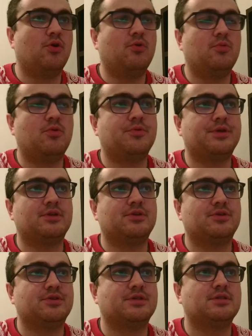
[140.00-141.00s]
what we can
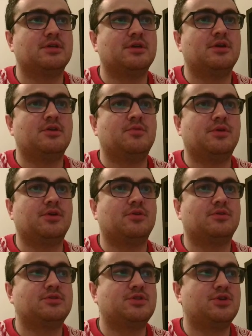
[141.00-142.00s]
do is we can go
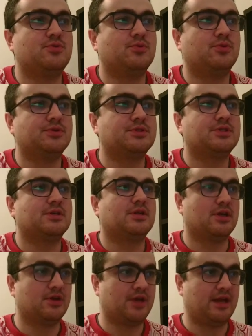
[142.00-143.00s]
on tools,
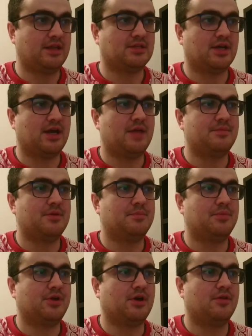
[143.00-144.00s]
click on any time and
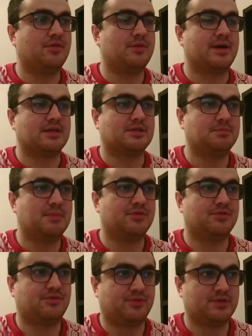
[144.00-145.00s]
put it on the past
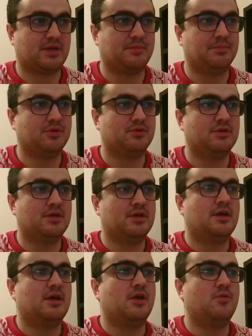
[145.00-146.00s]
month, for example,
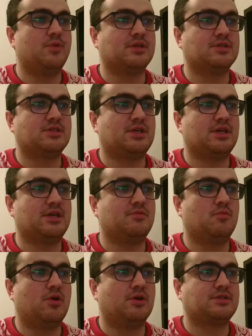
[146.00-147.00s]
and we can see
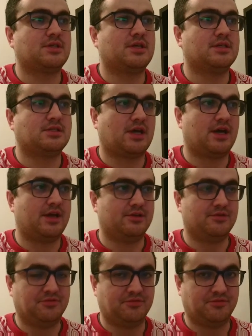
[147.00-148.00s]
what is kind
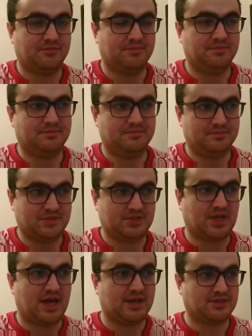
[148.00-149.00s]
of
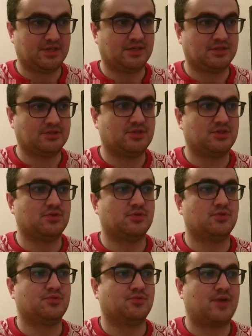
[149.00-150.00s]
starting
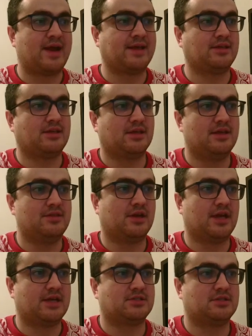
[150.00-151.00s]
to rank in the
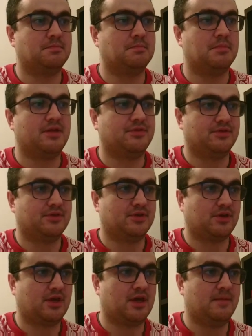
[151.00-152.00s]
last month,
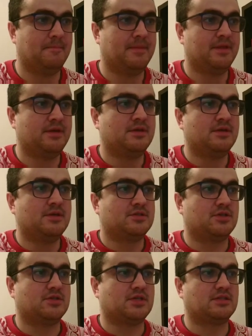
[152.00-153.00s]
okay?
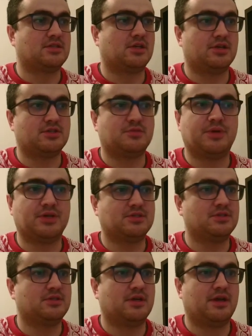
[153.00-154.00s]
So Santa Lost
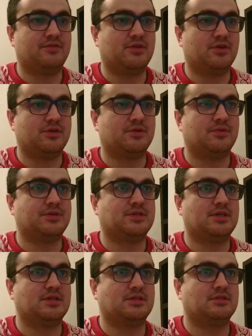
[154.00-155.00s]
button, I have no idea what this
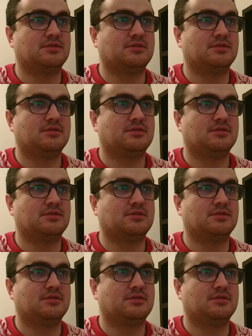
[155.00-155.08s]
is.